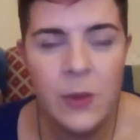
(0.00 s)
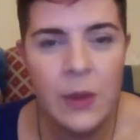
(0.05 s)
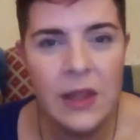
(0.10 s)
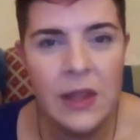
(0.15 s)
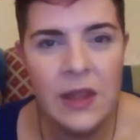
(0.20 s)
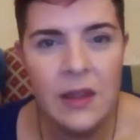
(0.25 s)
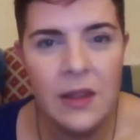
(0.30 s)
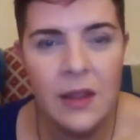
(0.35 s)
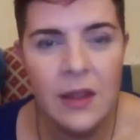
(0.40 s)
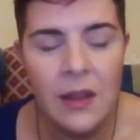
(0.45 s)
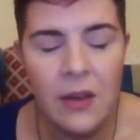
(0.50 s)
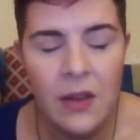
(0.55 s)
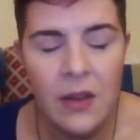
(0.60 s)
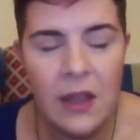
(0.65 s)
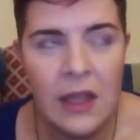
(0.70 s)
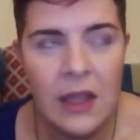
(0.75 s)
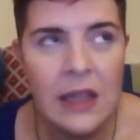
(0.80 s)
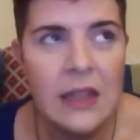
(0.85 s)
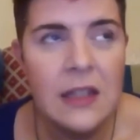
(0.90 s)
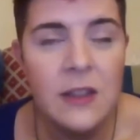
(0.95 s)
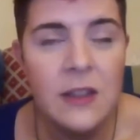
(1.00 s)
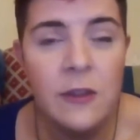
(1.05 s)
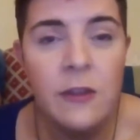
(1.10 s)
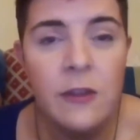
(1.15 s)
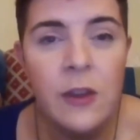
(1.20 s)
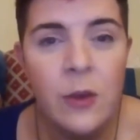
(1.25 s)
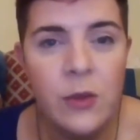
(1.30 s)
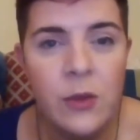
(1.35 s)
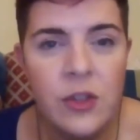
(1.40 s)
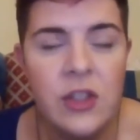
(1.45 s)
with in this
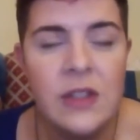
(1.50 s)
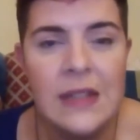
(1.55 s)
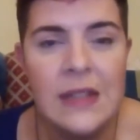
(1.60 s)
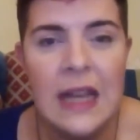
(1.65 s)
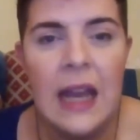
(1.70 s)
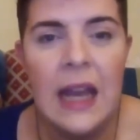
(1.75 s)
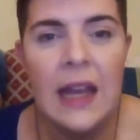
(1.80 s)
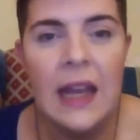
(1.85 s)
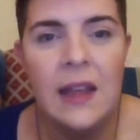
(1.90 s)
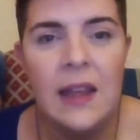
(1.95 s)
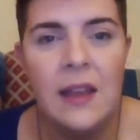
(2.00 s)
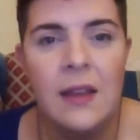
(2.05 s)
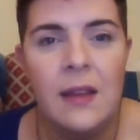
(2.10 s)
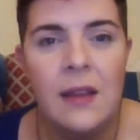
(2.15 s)
future day.